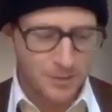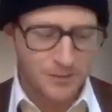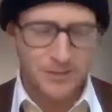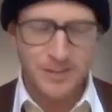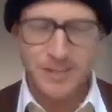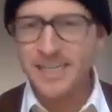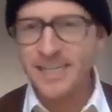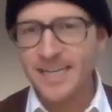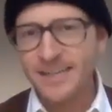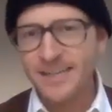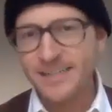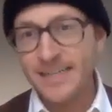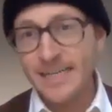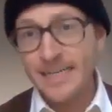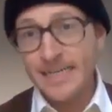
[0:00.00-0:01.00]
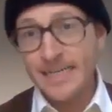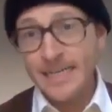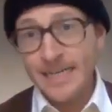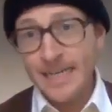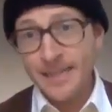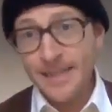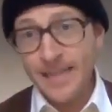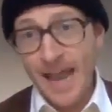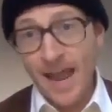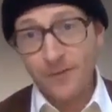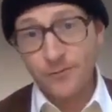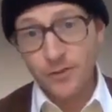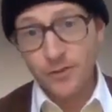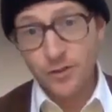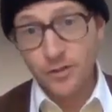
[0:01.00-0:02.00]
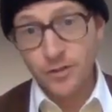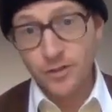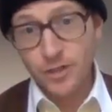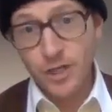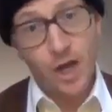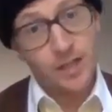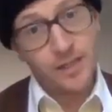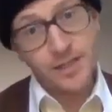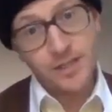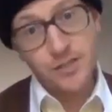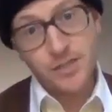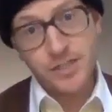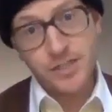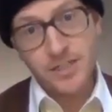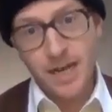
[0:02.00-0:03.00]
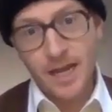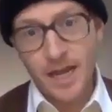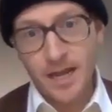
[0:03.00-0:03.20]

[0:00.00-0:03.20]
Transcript: briefly. And then after college,